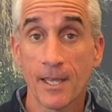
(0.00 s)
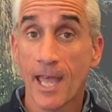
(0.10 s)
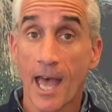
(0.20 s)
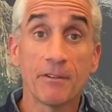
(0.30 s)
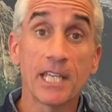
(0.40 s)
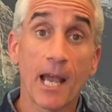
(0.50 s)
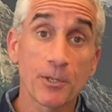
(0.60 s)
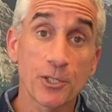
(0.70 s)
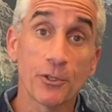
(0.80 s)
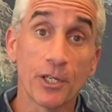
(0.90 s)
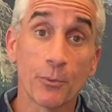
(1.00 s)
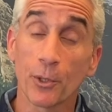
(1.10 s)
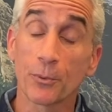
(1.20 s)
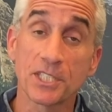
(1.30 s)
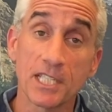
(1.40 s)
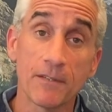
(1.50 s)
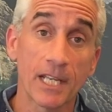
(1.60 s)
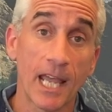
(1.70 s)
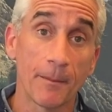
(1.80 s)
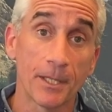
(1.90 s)
Having the opportunity to work with Stephen
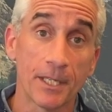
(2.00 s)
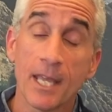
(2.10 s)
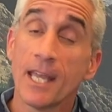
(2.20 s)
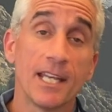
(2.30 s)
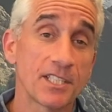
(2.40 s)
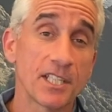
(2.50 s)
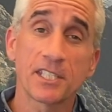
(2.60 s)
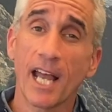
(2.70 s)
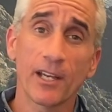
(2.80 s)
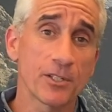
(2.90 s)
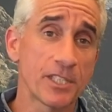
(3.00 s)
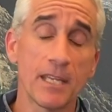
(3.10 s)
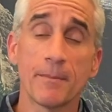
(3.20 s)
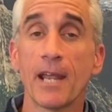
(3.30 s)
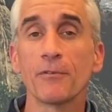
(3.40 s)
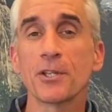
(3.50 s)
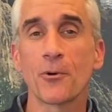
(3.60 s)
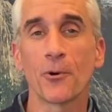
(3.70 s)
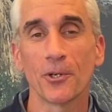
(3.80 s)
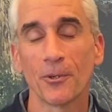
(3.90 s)
Hamlin and his entire team in every
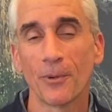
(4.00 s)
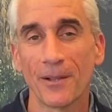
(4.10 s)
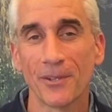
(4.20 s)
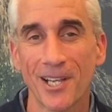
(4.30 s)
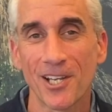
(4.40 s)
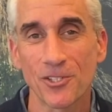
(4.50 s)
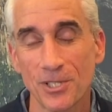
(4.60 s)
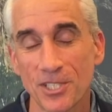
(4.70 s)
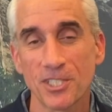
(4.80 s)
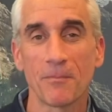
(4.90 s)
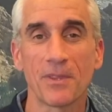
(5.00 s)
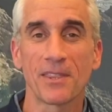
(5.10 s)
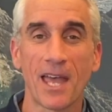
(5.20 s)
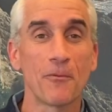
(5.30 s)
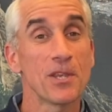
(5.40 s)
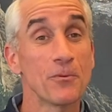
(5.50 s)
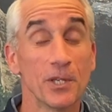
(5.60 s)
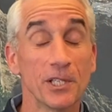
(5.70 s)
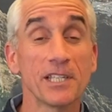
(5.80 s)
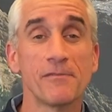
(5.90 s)
corner around the country is something that we
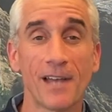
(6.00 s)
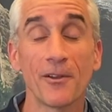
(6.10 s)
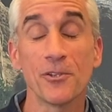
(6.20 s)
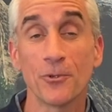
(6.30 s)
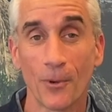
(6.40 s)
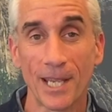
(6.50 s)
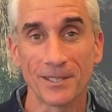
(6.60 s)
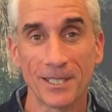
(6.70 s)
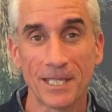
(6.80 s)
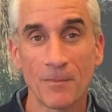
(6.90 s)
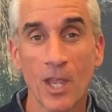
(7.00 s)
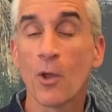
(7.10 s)
really value greatly.